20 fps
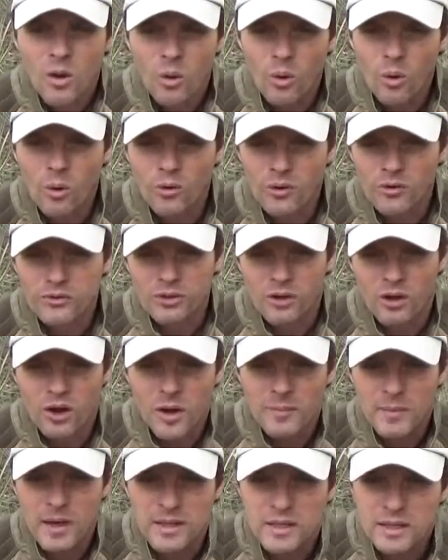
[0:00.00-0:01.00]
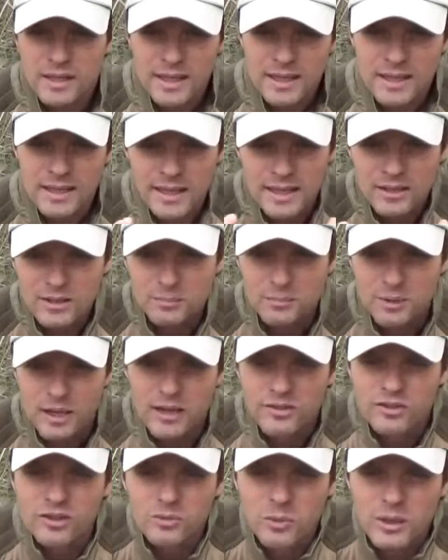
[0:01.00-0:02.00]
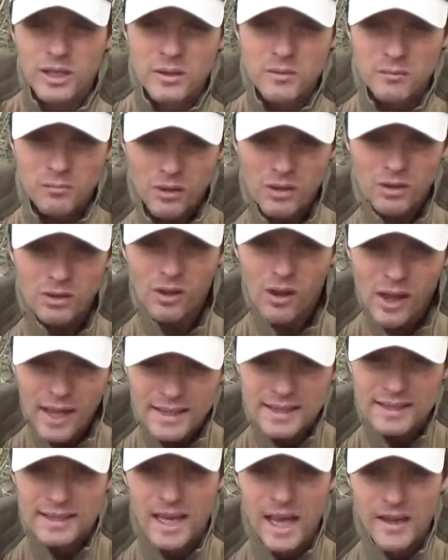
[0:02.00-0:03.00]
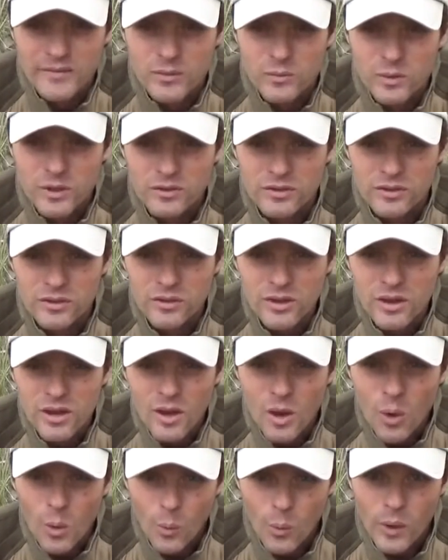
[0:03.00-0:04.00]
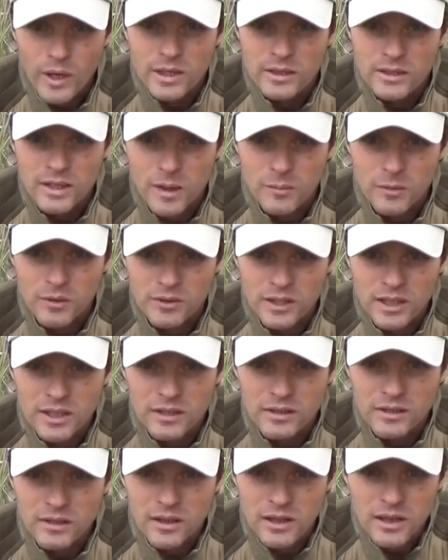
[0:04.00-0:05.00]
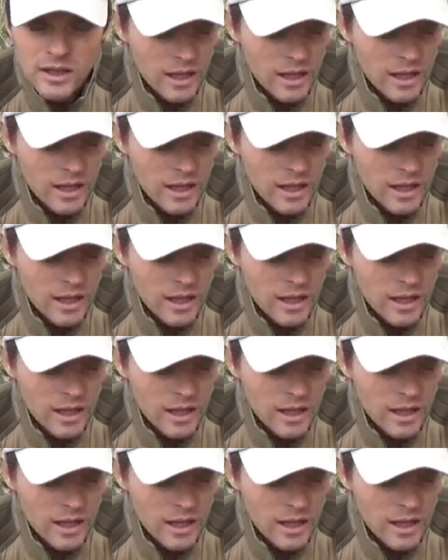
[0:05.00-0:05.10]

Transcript: all the time and you get it into places where you're likely to have it with you when you damn well need it.